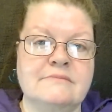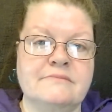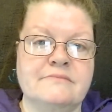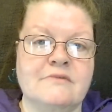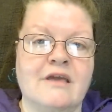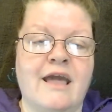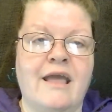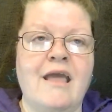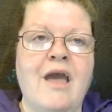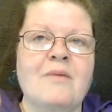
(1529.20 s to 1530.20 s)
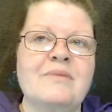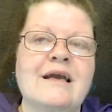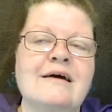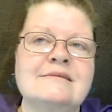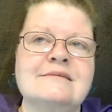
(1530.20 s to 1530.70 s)
Okay,
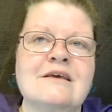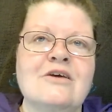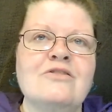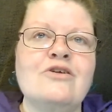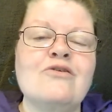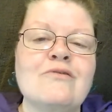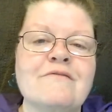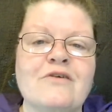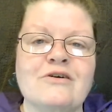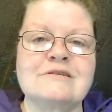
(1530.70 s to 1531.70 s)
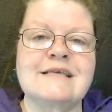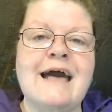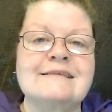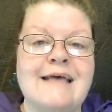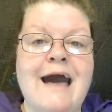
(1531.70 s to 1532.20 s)
because the universe
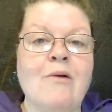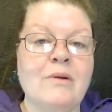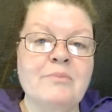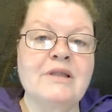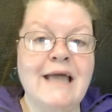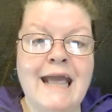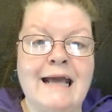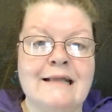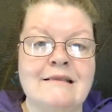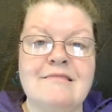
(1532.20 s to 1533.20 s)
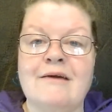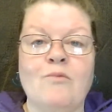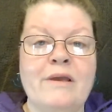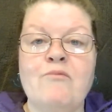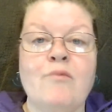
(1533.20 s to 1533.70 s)
has our plan that
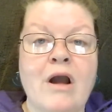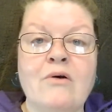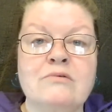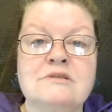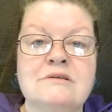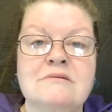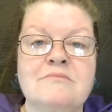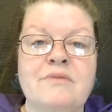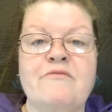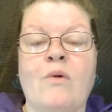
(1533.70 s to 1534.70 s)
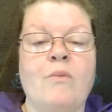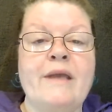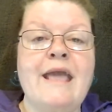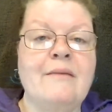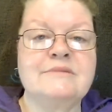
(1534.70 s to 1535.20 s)
we wrote before we
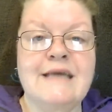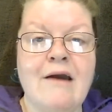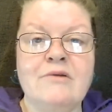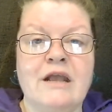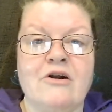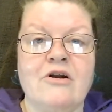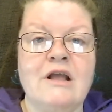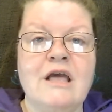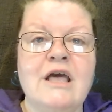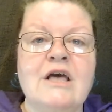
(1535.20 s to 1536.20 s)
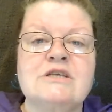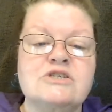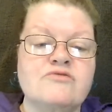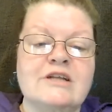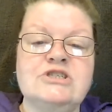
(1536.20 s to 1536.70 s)
came down here
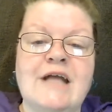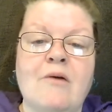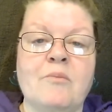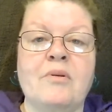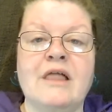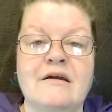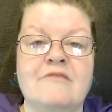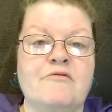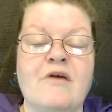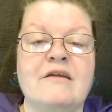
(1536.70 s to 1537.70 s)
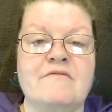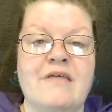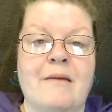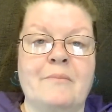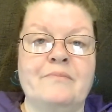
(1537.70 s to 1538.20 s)
stretched out in front of them.